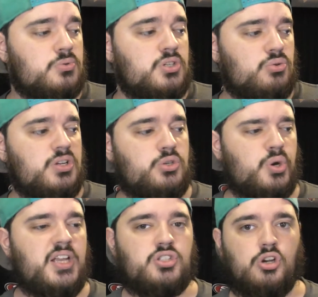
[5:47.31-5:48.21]
between
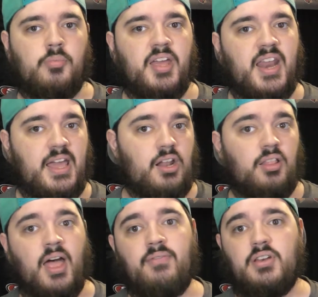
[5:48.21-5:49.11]
Trey Sermon and
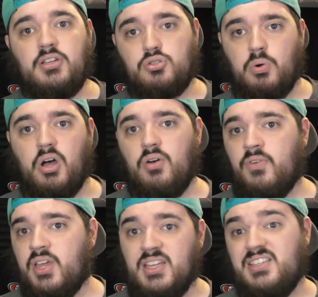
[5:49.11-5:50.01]
11 and 12,
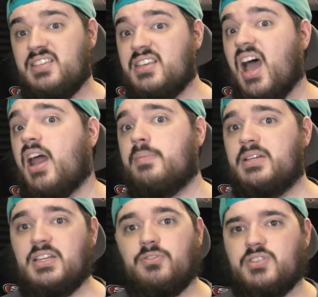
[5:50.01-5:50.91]
not a big
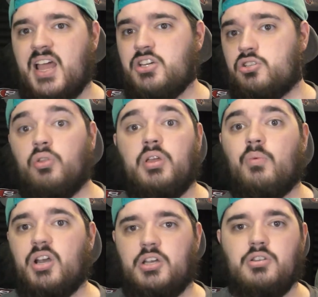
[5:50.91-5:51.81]
difference. I just only
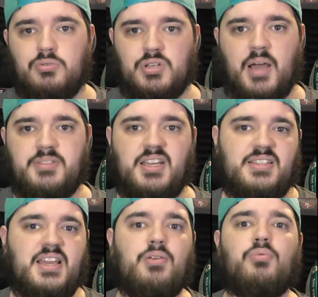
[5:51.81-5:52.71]
wanted to do top 10
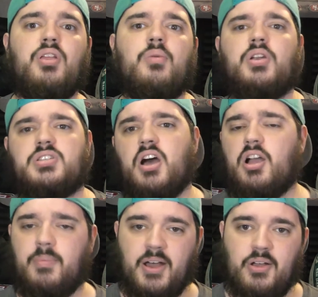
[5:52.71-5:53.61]
because I didn't really want to talk
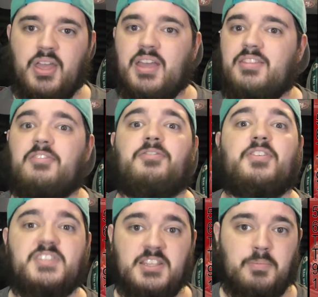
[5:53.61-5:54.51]
about the
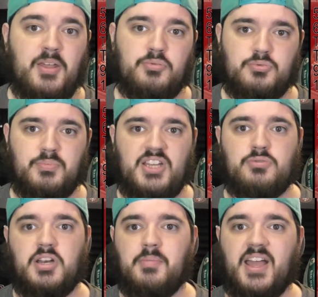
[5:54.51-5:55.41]
15th best
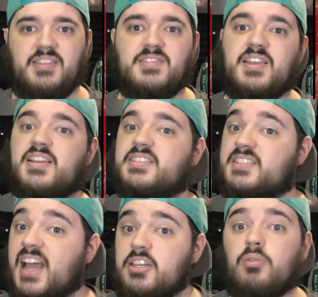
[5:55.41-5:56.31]
running back in this class, because
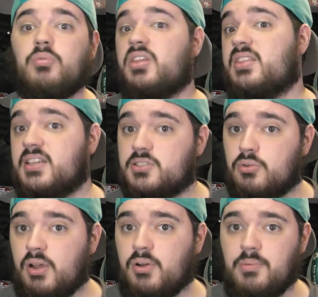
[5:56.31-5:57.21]
I don't really think it's a
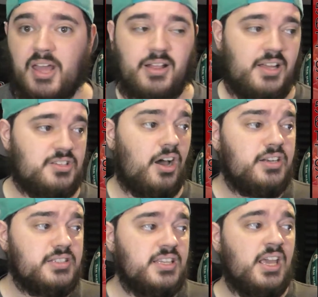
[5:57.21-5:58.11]
great running back class.
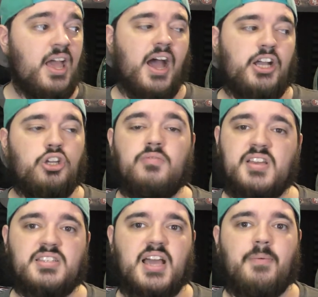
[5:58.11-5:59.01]
Honestly, I could have
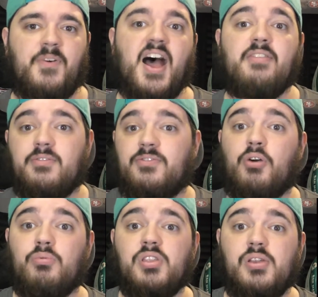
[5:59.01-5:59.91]
done top 5 and
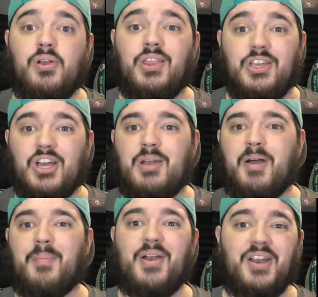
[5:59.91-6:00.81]
felt really, really good
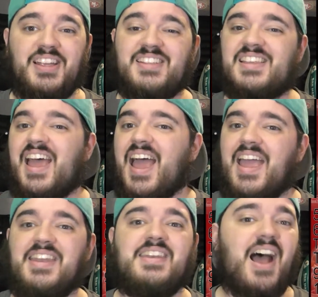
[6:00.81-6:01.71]
about my rankings
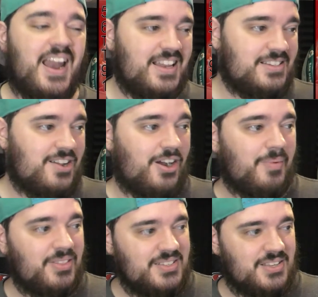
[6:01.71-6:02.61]
and not had to talk
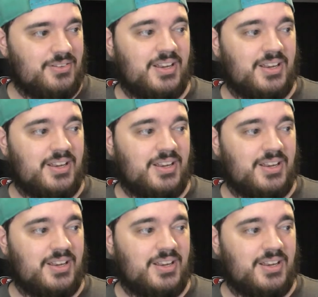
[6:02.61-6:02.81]
about these other